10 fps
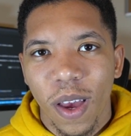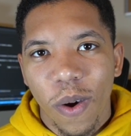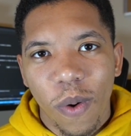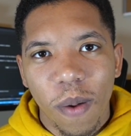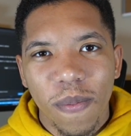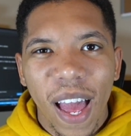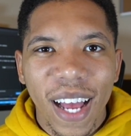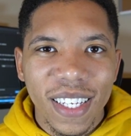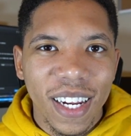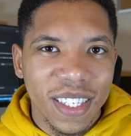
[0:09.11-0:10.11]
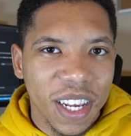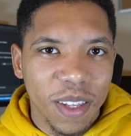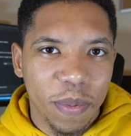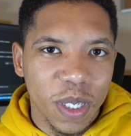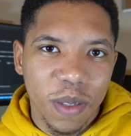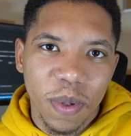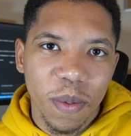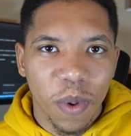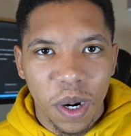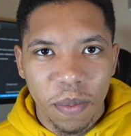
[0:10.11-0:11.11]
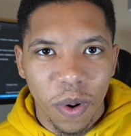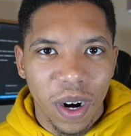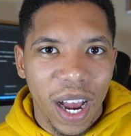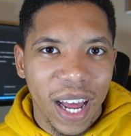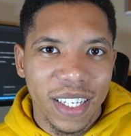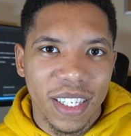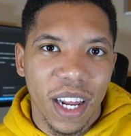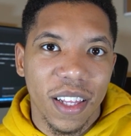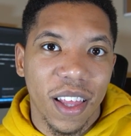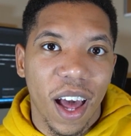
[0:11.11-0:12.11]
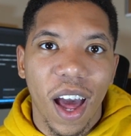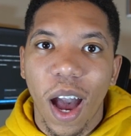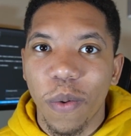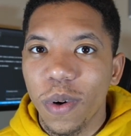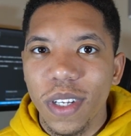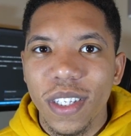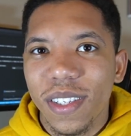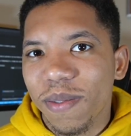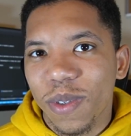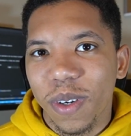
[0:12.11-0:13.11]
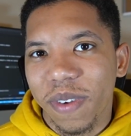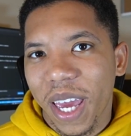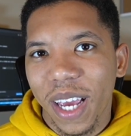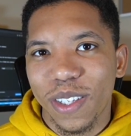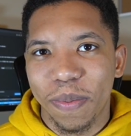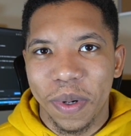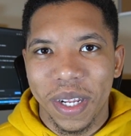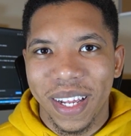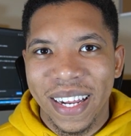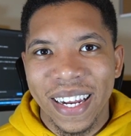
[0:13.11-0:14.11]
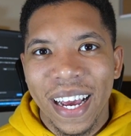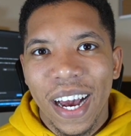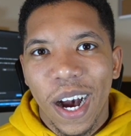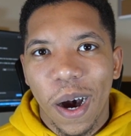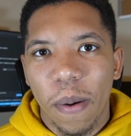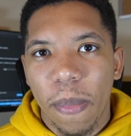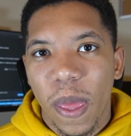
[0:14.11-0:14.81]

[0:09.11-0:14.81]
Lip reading: Well, as I designed the PCB more and more, I decided that I will need some sort of a case to put it in.